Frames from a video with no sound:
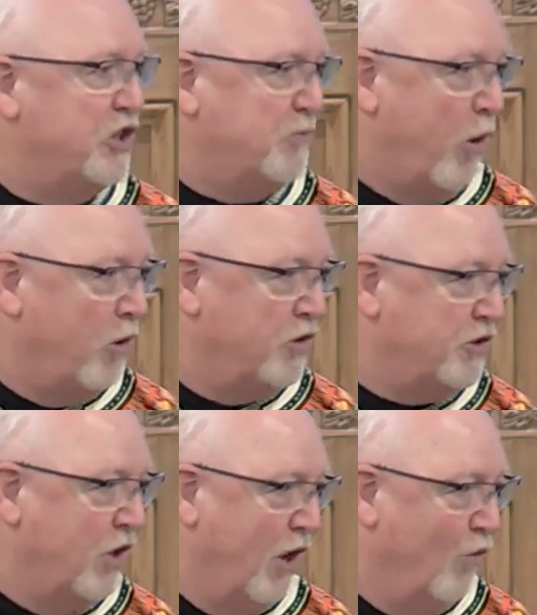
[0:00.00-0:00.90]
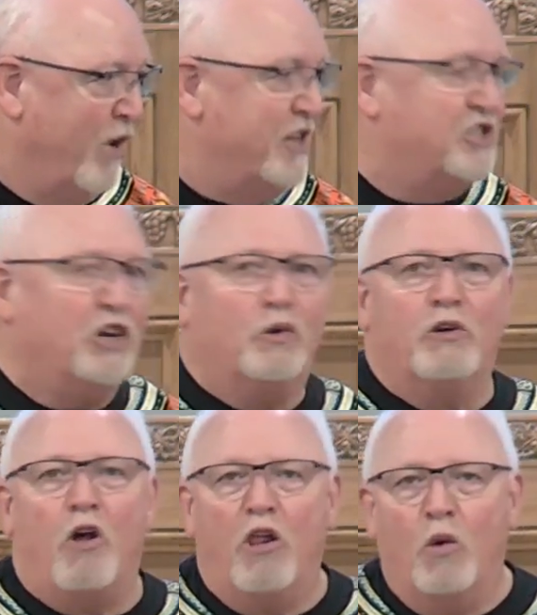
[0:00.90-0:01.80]
smallest, wee
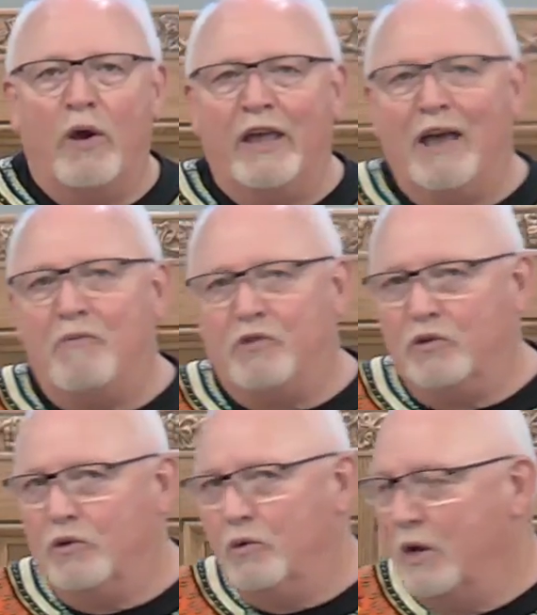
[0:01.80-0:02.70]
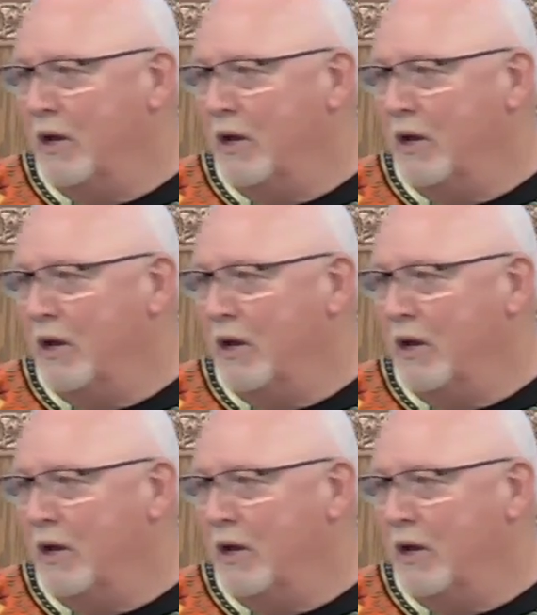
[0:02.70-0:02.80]
children all the way up through